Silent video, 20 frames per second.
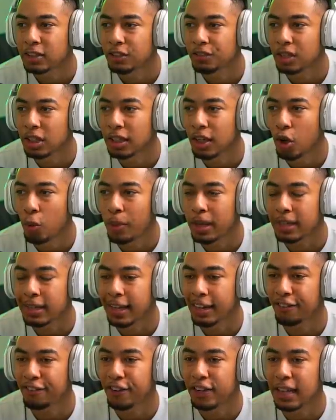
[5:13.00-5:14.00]
something a little bit
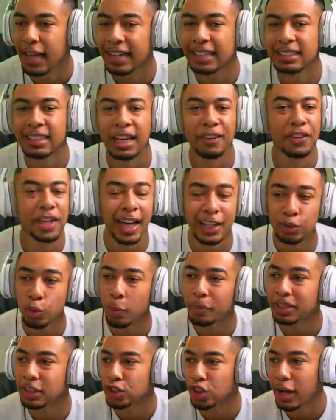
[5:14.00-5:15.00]
different. Like I said, if you guys
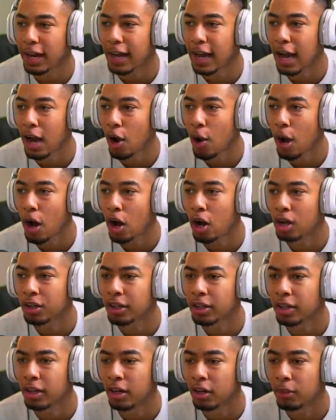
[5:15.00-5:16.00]
want me to try it out, oh,
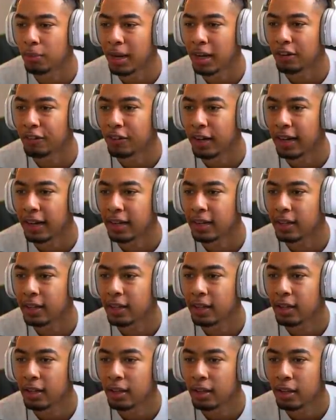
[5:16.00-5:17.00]
no, no, matter of fact.
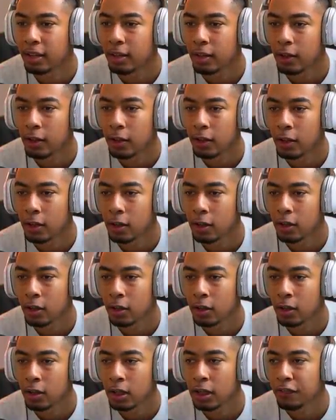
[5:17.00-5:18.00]

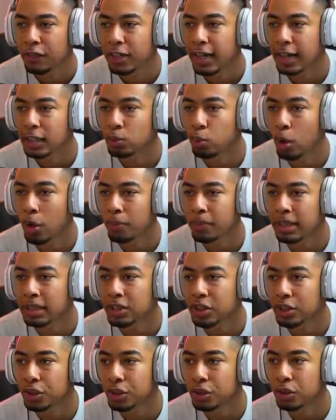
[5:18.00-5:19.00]
If you guys want me
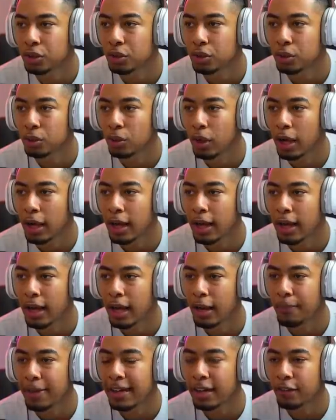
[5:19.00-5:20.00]
to
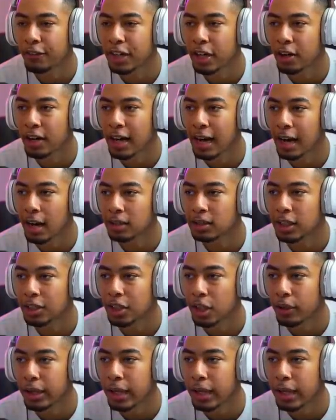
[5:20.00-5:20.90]
uh, make a video on how to do